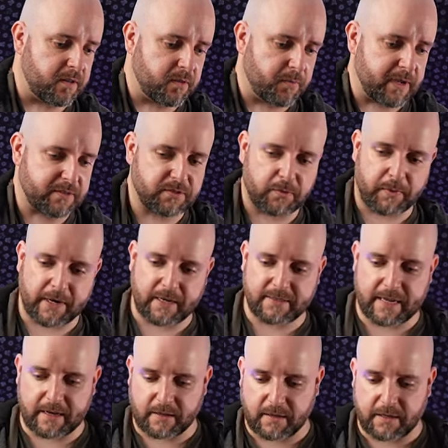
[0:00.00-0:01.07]
on the way. So we're going
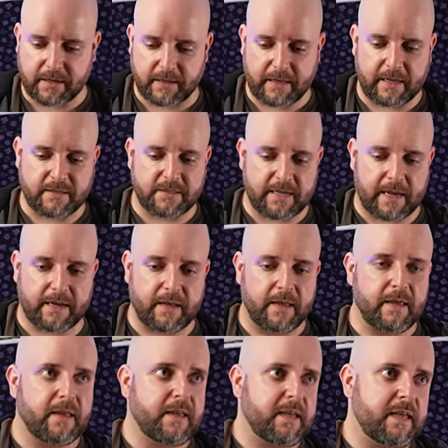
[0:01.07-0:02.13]
to take a look at the inside.
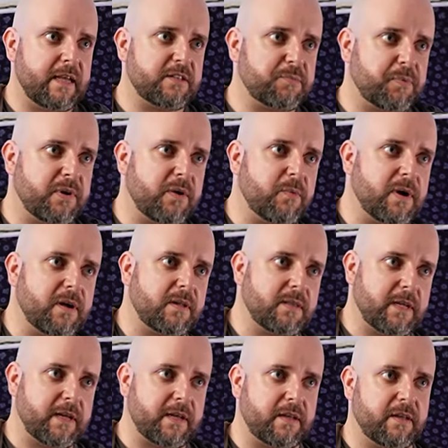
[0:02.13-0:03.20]
It's pretty
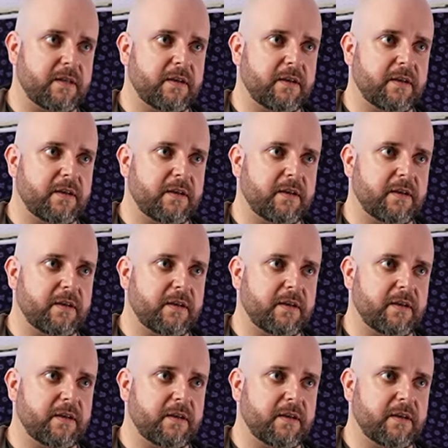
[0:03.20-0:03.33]
well uh,